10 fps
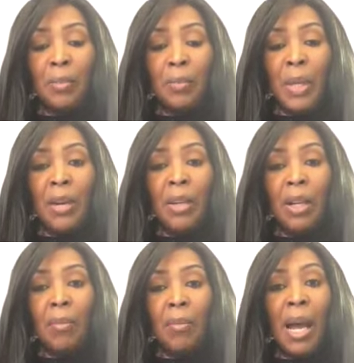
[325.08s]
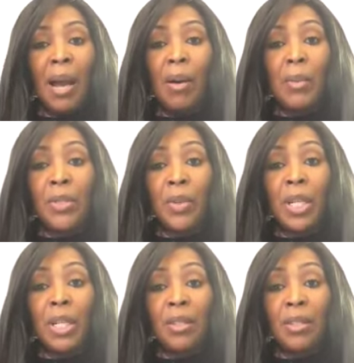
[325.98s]
paired up how I was
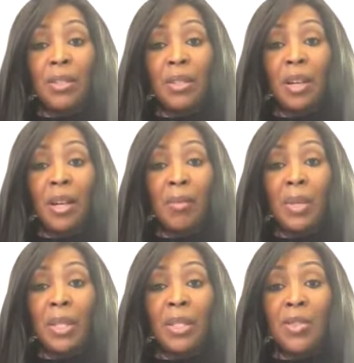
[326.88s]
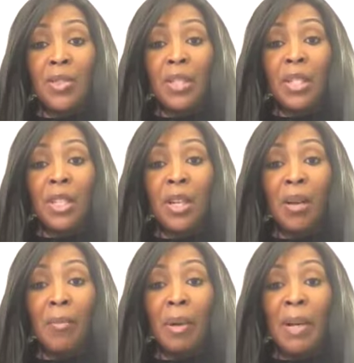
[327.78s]
raised essentially
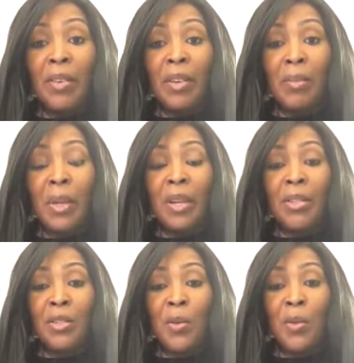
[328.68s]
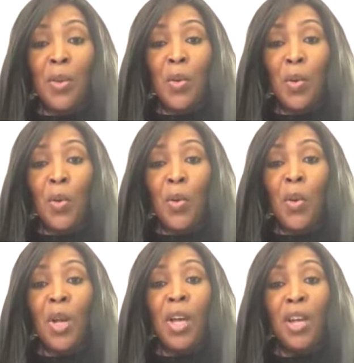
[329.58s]
by my grandparents. So the
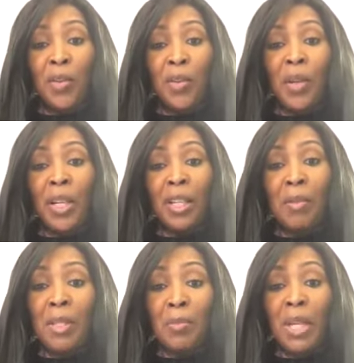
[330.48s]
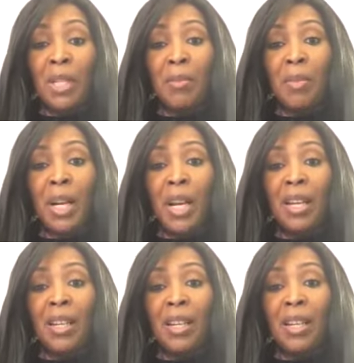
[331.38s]
whole curriculum is based
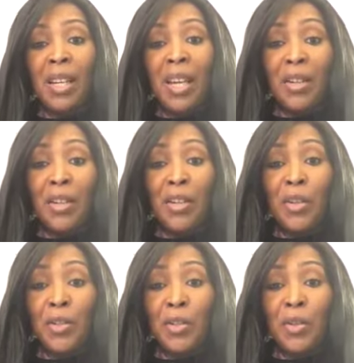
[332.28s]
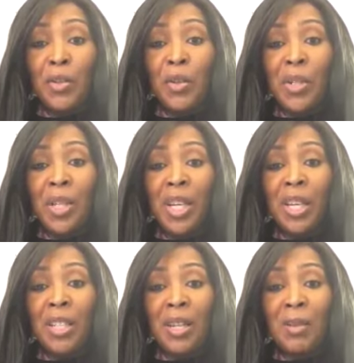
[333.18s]
upon Edgar and Julia, as I would
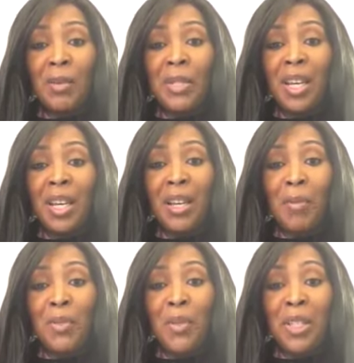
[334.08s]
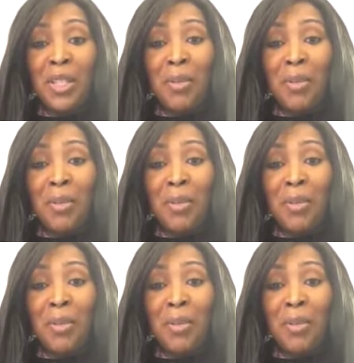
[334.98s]
say. It's really their program